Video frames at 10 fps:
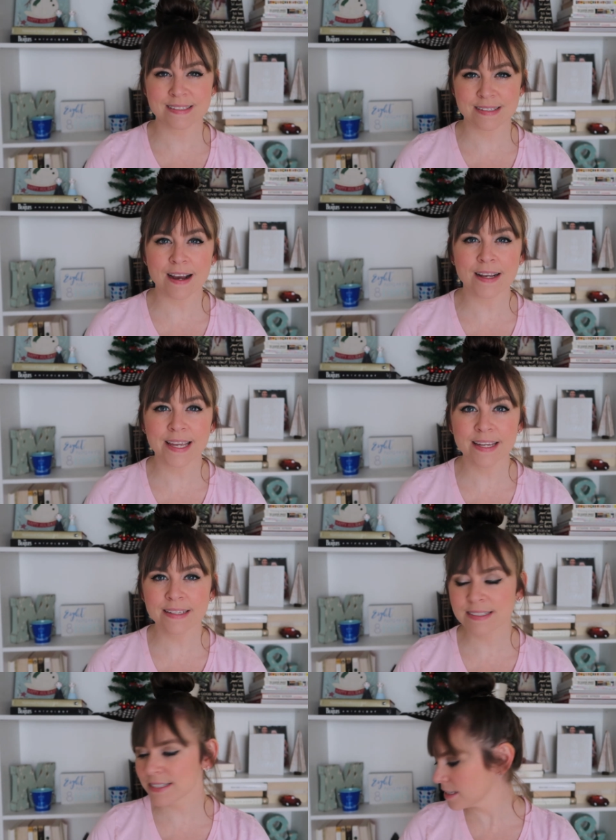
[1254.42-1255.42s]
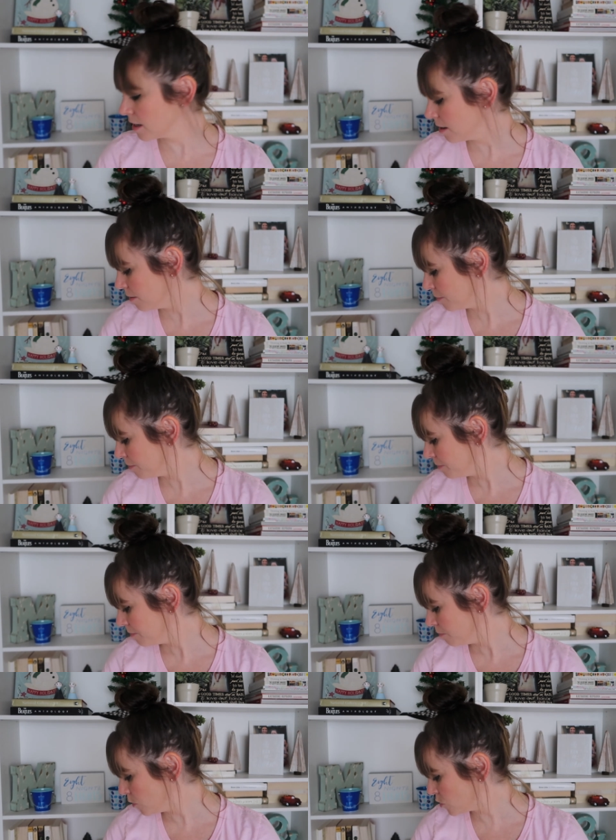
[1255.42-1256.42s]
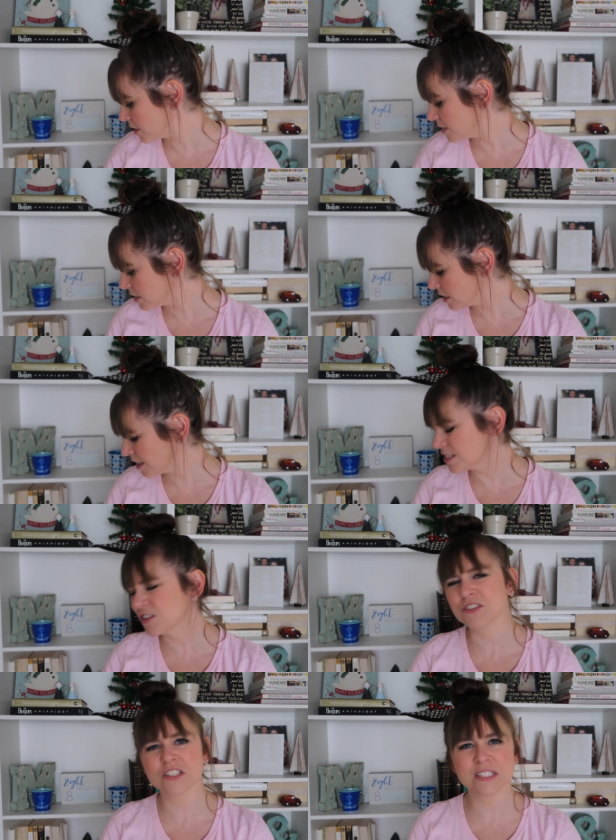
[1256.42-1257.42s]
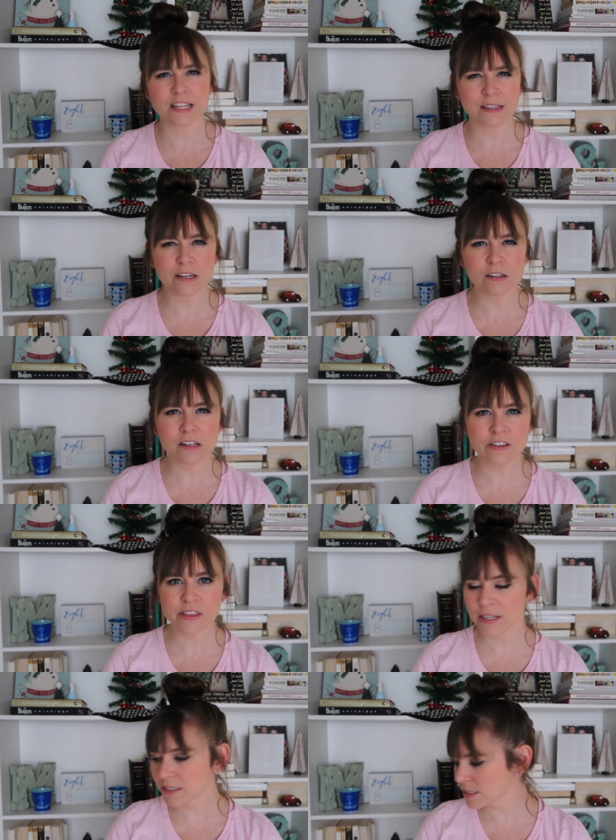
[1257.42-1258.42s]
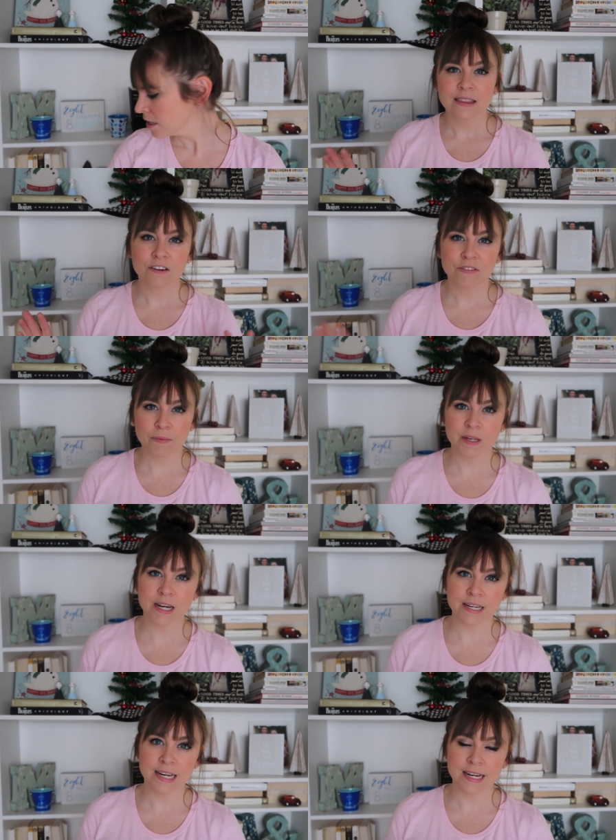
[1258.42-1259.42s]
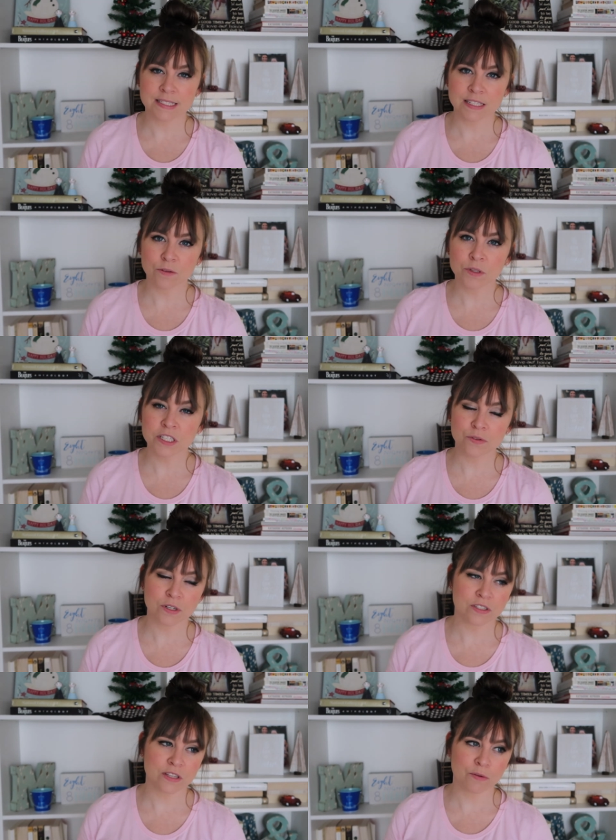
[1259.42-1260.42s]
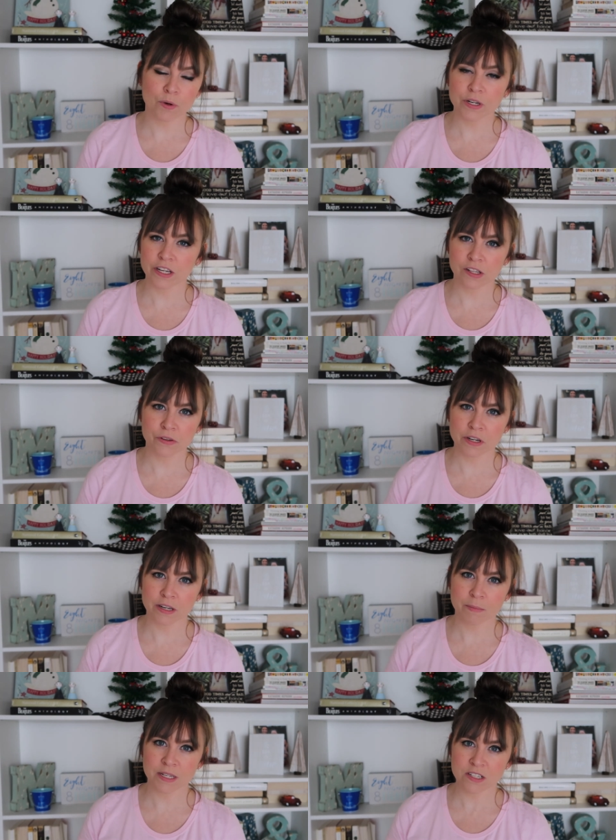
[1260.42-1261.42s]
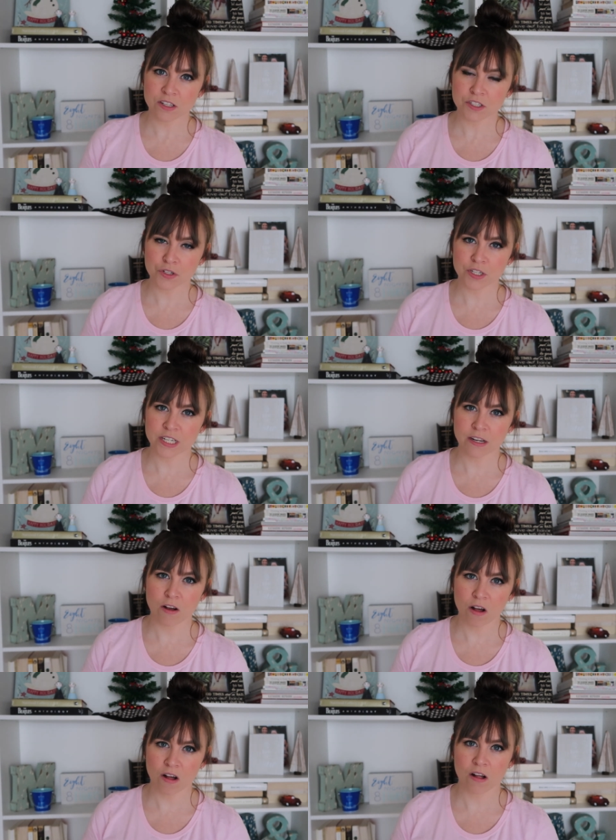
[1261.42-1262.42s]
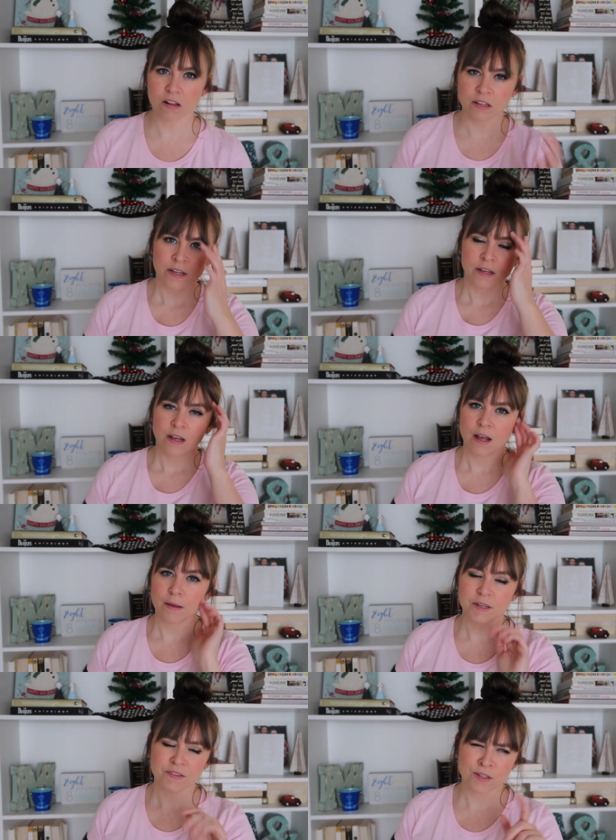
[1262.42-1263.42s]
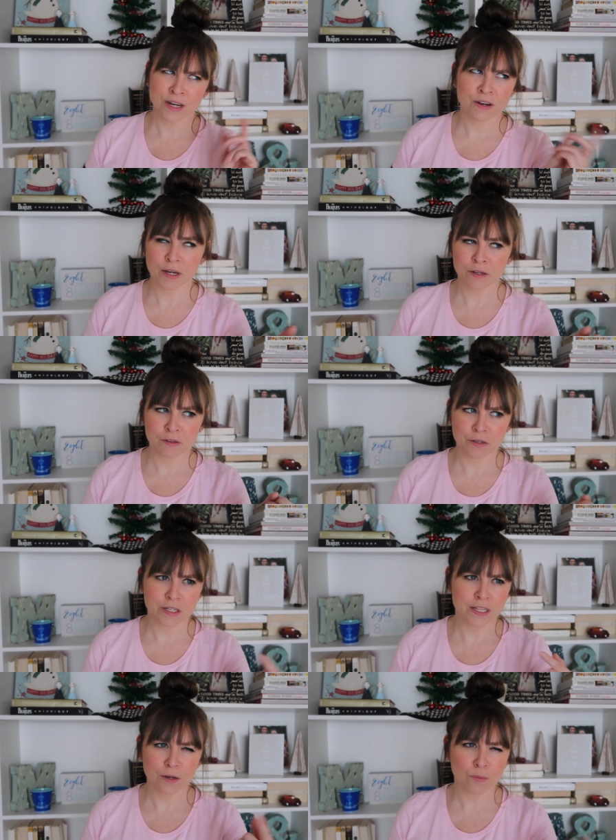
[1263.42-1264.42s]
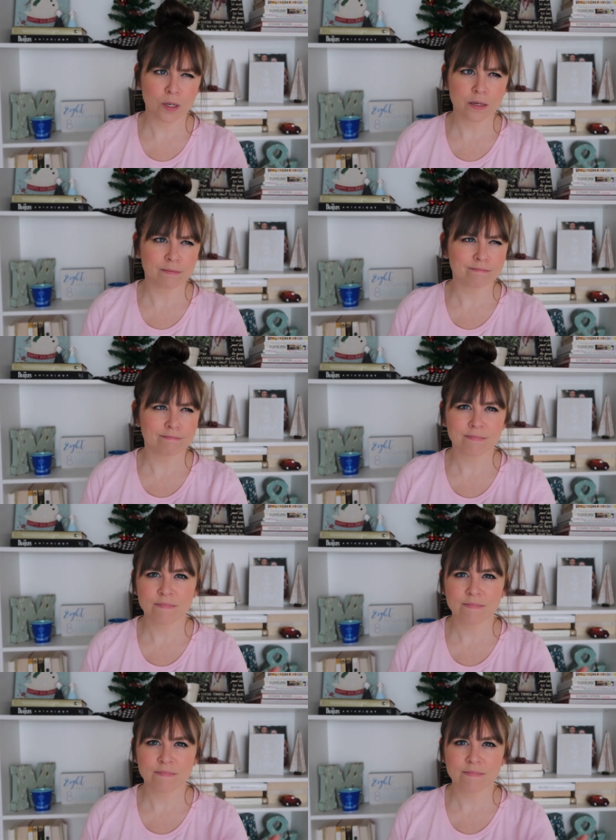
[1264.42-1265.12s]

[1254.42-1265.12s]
stockings. Um, Mostly because they're just like littler things. They're from the 99 cent only store, so they weren't included in my Dollar Tree haul, um, even though I know I included like one